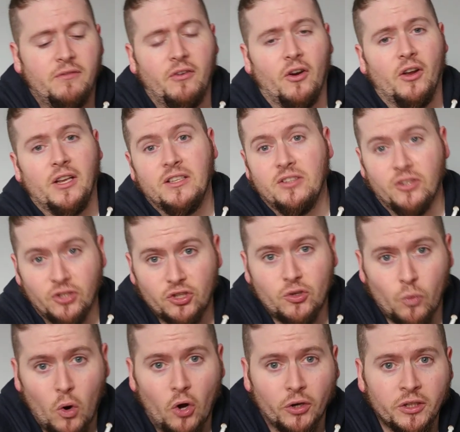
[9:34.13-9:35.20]
for into the
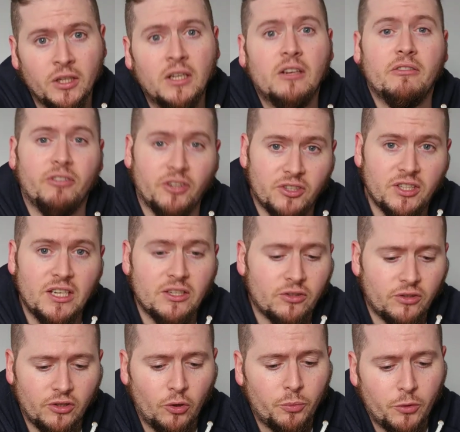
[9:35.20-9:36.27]
squad for the
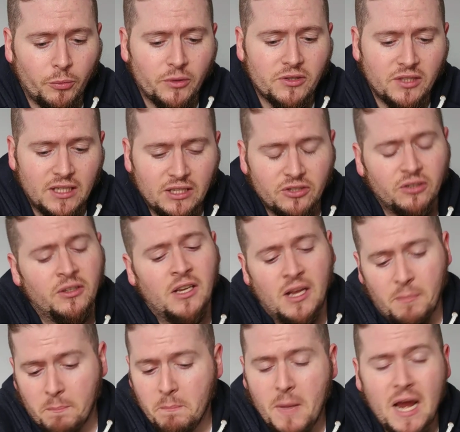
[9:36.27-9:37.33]
season, upcoming season.
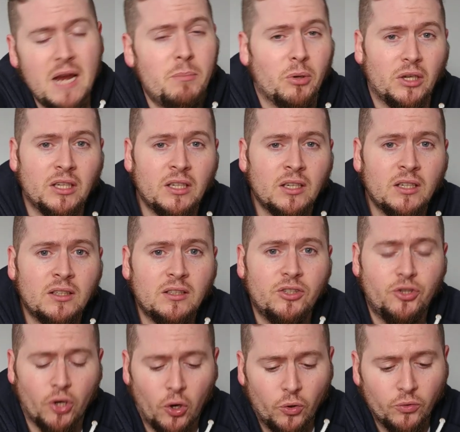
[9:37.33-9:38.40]
Maybe
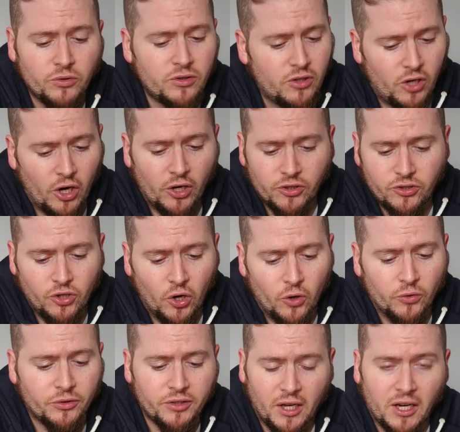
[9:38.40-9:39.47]
Jones, Curtis
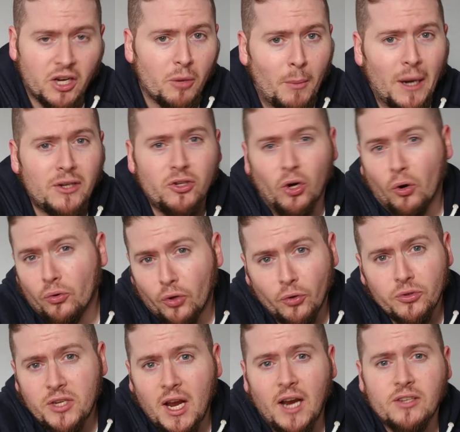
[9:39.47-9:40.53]
Jones and Camacho,
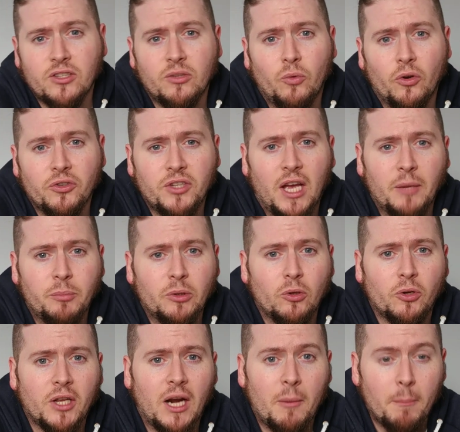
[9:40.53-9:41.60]
those guys are the ones that I'd be
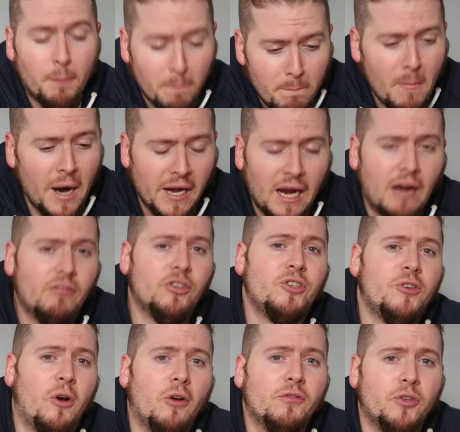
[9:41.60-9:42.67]
looking at, might have a
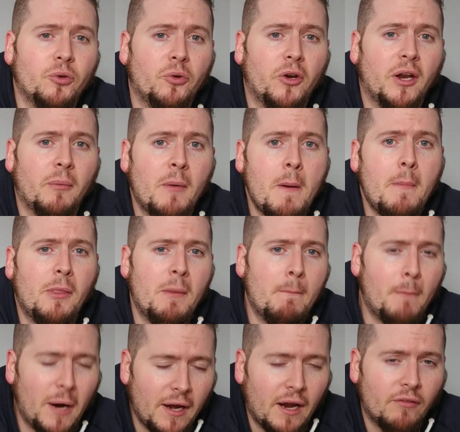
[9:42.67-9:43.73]
shot of doing it. They
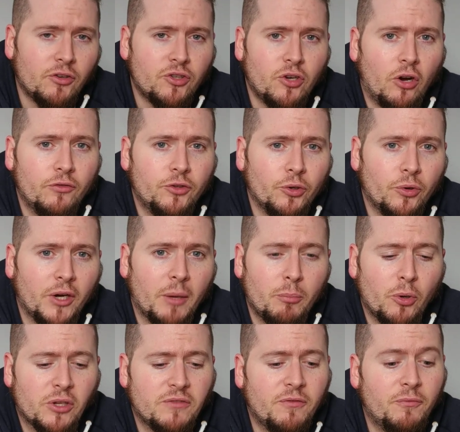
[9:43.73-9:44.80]
might have a shot of doing it,
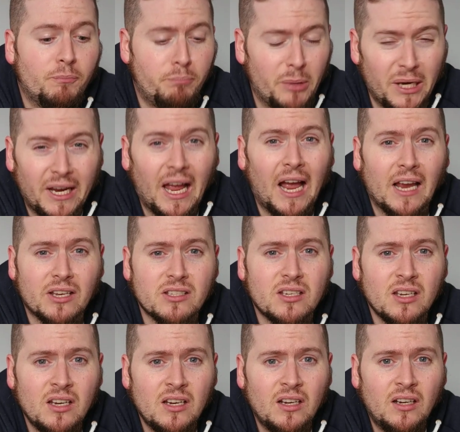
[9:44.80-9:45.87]
but it's a big ask